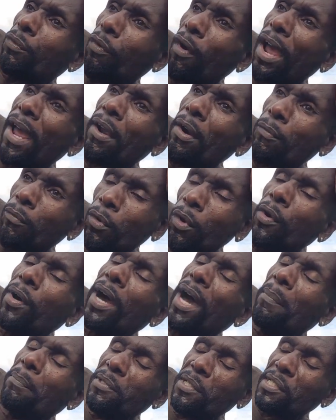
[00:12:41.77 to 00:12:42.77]
are right or
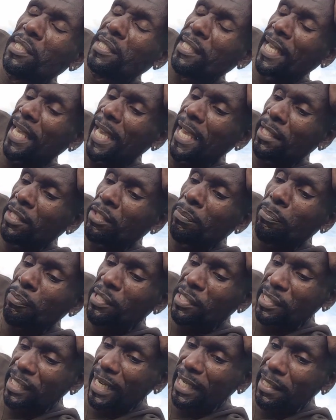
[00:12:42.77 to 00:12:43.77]
wrong. I'm just here to
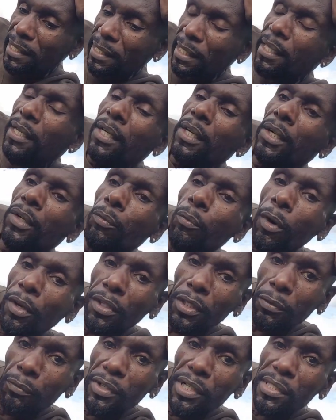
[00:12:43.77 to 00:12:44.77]
present
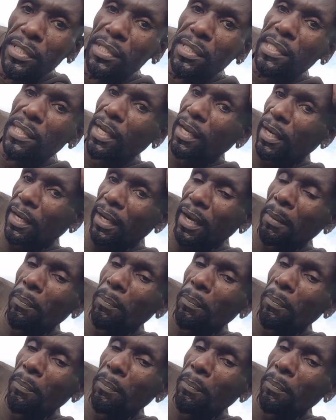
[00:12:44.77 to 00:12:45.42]
what the reasons are.